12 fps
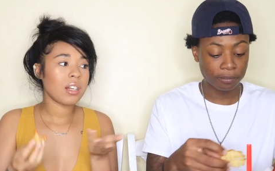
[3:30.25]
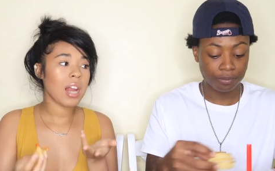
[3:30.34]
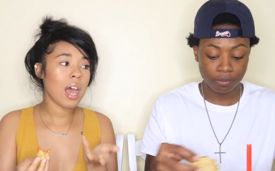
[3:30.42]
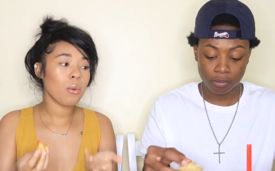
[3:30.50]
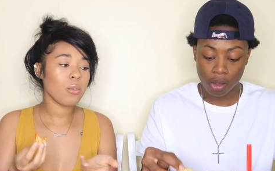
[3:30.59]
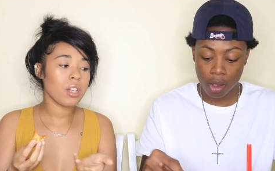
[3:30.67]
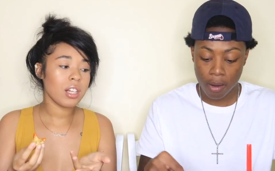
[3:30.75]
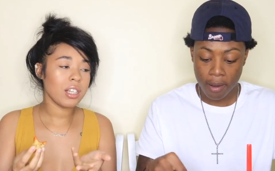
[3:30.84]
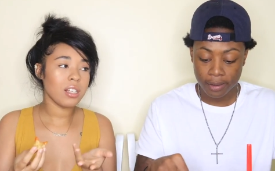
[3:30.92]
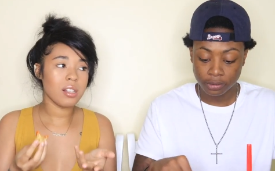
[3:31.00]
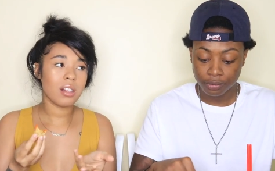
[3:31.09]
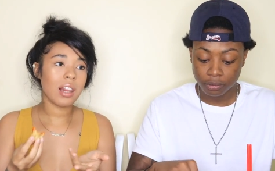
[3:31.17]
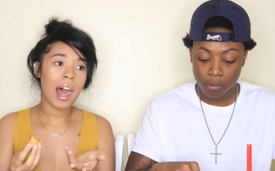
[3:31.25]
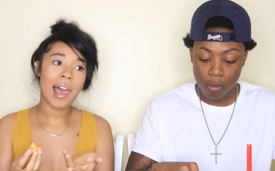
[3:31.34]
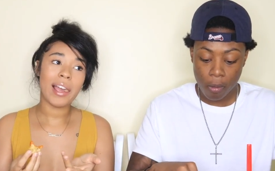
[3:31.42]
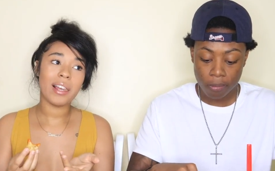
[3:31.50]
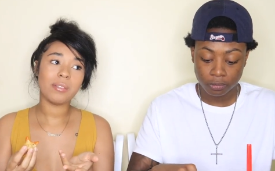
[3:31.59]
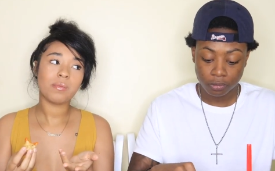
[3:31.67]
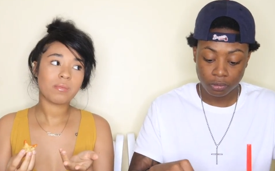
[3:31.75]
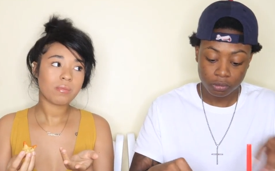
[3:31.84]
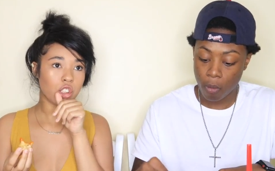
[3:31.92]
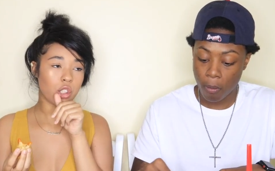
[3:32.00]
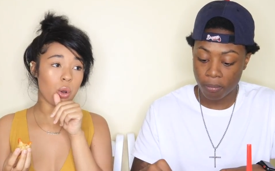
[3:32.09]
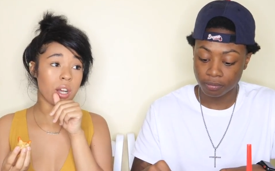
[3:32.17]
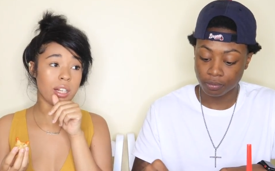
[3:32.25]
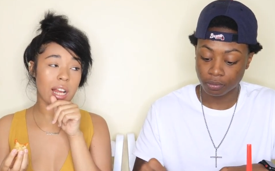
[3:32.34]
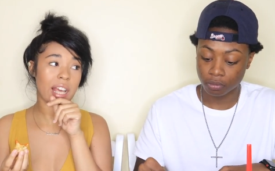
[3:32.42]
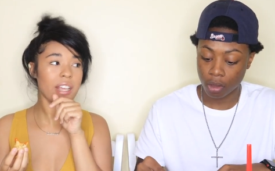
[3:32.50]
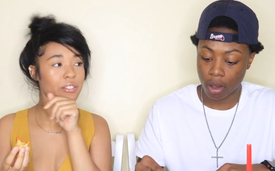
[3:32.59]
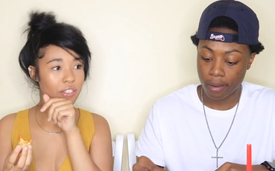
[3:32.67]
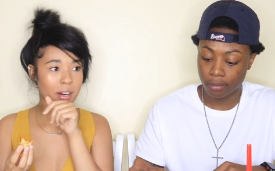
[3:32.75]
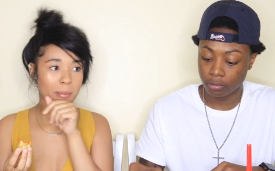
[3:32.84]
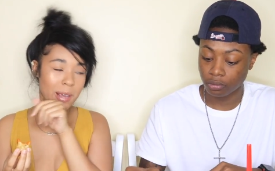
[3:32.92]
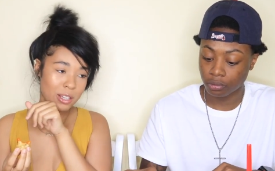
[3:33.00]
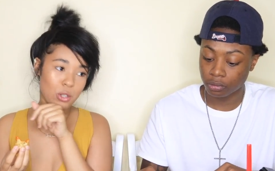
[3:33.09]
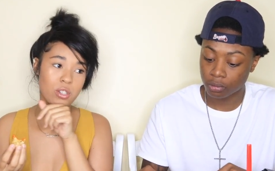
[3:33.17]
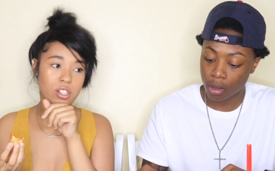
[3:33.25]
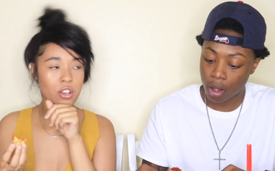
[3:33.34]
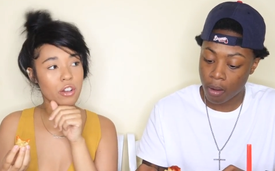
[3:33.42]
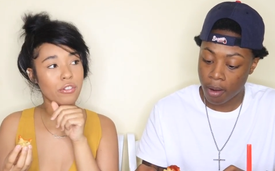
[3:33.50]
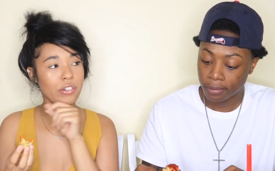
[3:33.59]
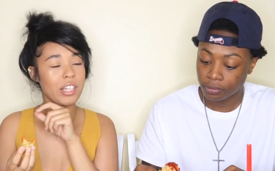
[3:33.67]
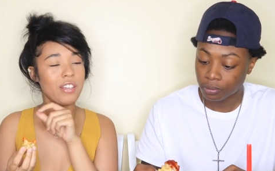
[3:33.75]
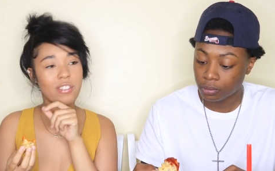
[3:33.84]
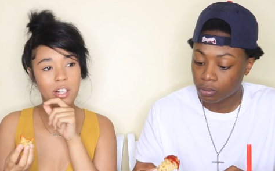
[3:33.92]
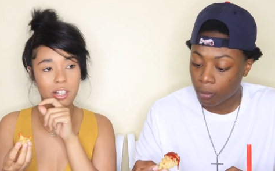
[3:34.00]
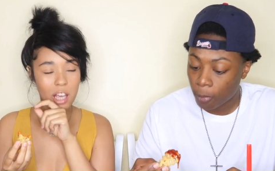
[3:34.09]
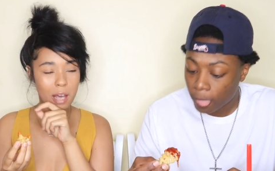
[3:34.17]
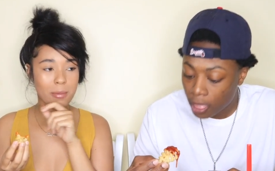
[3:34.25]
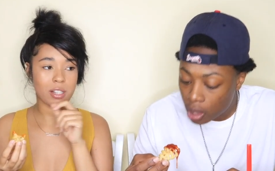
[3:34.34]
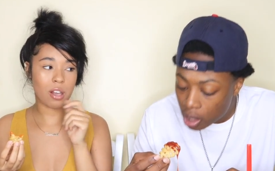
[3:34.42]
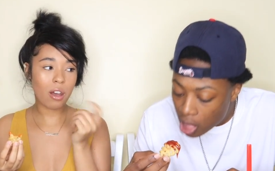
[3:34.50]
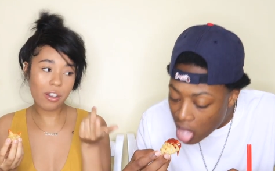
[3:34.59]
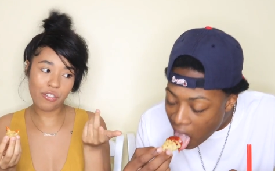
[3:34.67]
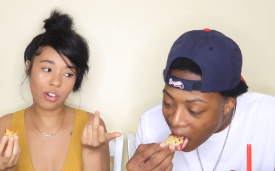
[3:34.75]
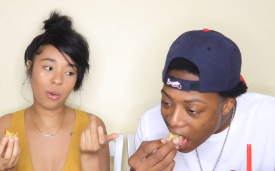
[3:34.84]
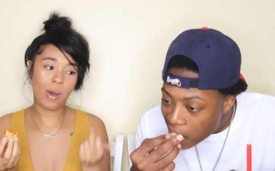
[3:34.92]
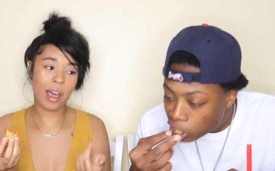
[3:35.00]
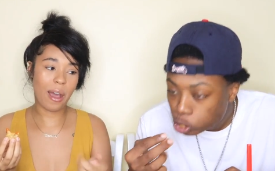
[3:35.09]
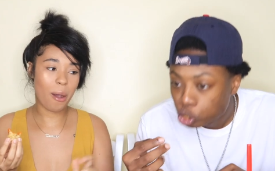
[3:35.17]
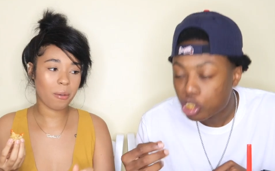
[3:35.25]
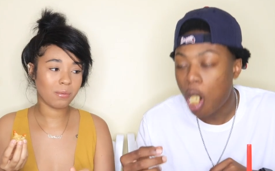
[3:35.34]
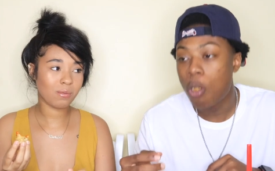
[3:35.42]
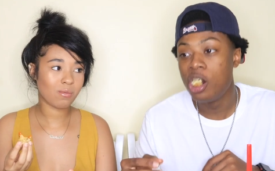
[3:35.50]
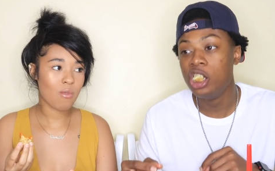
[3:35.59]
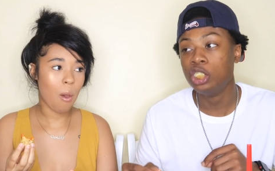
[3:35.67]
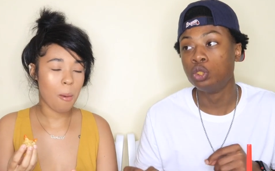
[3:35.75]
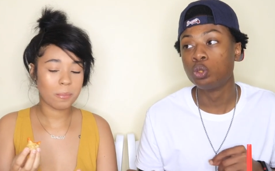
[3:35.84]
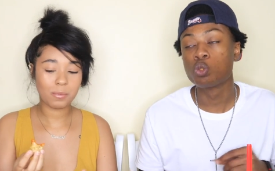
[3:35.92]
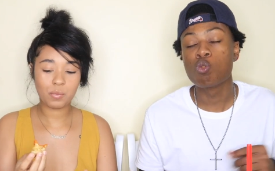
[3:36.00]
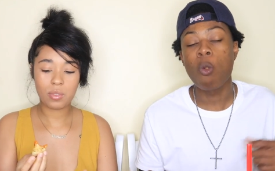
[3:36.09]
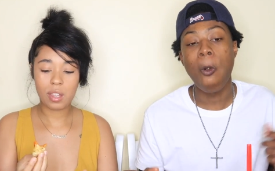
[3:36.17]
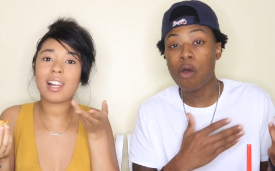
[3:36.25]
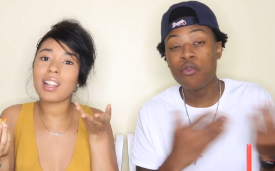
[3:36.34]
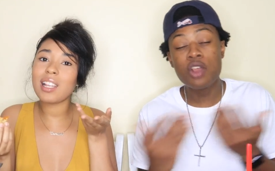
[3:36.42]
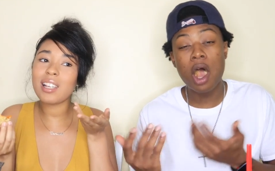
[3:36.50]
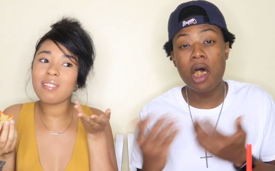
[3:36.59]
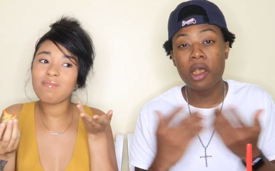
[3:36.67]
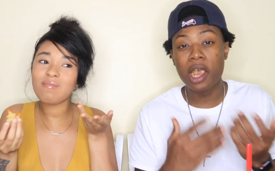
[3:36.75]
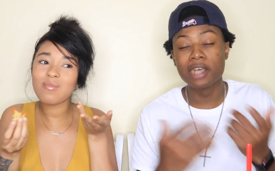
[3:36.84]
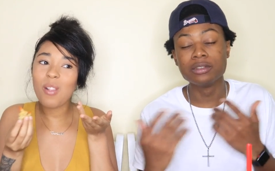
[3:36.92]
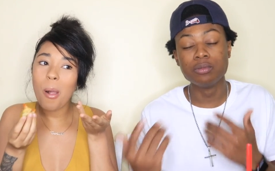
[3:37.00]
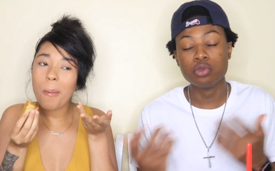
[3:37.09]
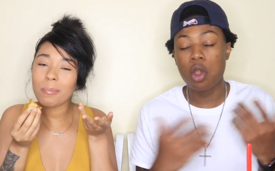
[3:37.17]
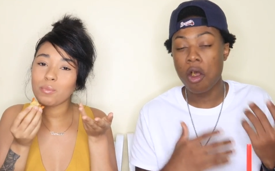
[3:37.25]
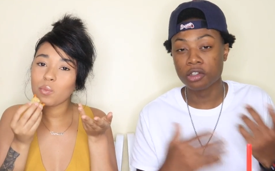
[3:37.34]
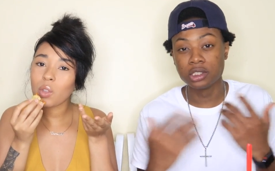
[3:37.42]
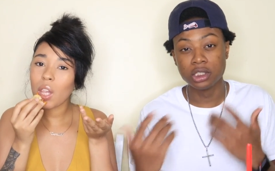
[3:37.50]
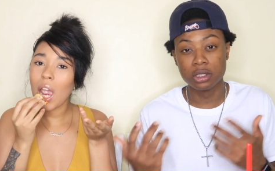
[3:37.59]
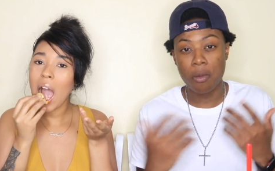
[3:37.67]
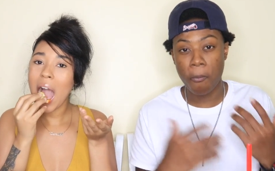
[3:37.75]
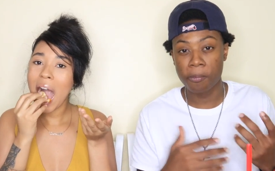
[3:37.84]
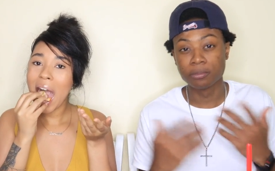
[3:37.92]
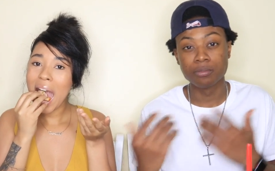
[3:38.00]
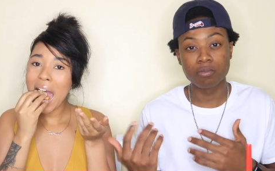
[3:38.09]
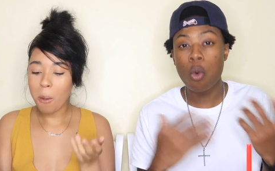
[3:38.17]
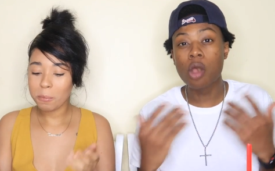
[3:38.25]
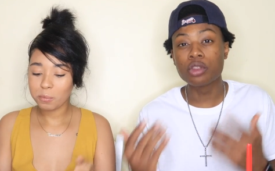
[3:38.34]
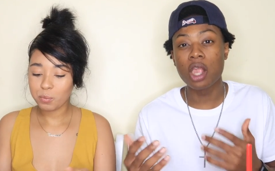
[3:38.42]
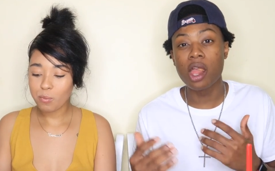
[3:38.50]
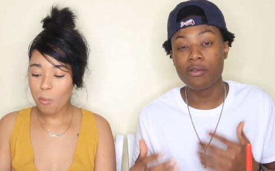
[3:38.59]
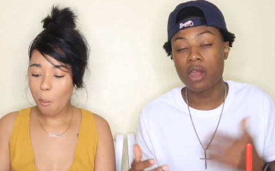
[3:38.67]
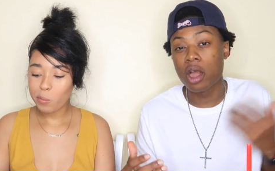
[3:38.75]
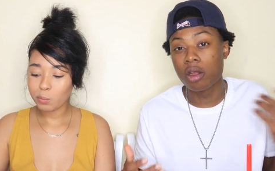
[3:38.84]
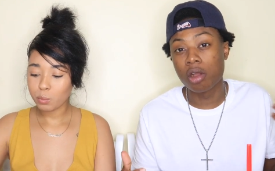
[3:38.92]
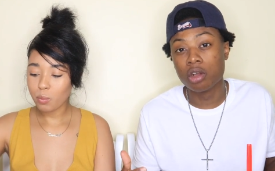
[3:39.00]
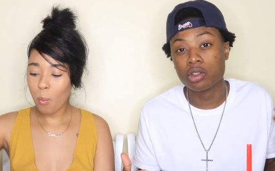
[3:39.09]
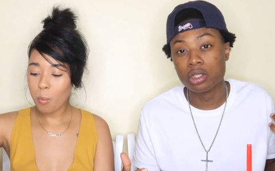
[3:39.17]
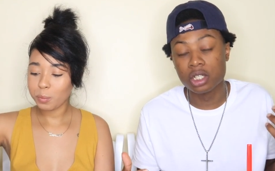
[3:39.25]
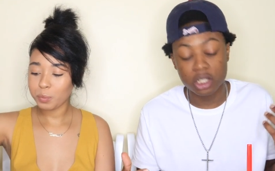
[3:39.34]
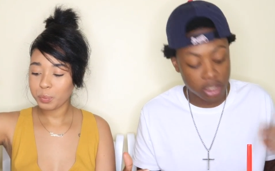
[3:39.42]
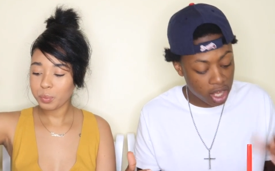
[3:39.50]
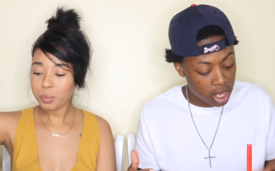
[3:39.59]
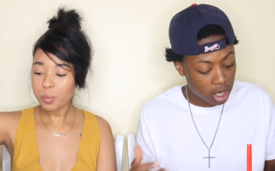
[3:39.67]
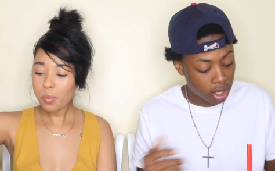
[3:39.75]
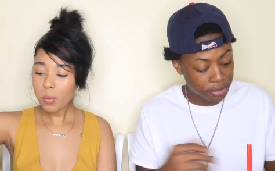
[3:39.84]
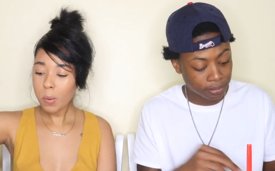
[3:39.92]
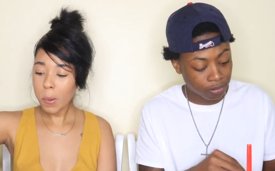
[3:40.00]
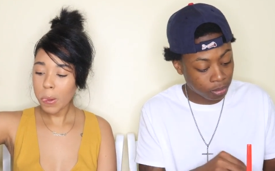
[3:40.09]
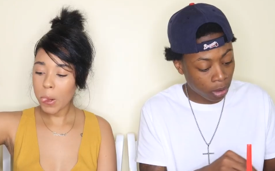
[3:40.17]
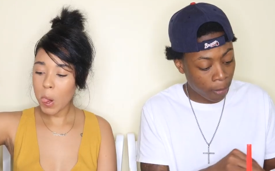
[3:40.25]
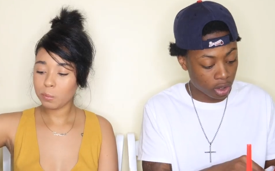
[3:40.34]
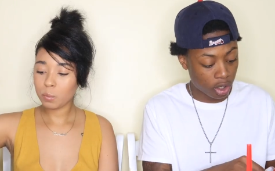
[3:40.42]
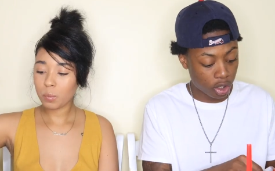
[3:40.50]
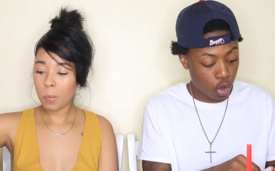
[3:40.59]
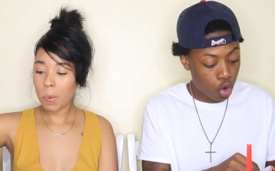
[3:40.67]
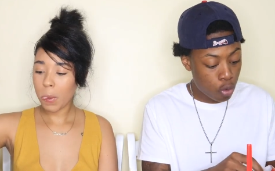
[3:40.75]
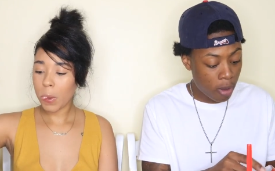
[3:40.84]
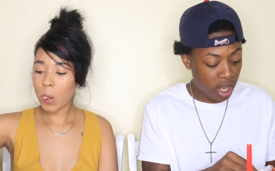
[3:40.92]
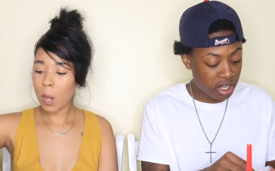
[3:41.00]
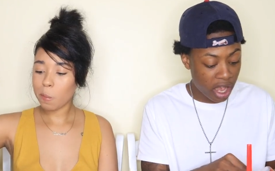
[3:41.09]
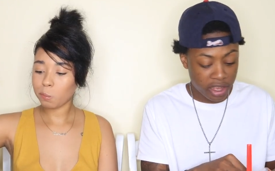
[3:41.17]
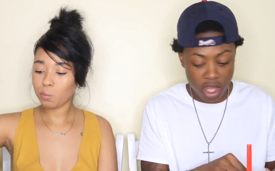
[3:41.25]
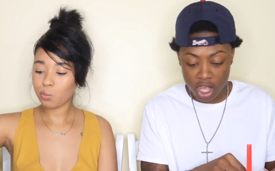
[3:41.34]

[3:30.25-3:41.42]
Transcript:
Speaker 1: not really like showing that he finna make you his girlfriend, even though y'all been talking for a while.
Speaker 2: I mean, both y'all got, you know what I'm saying, want that if y'all gonna go to another stage. Cause the dude might not,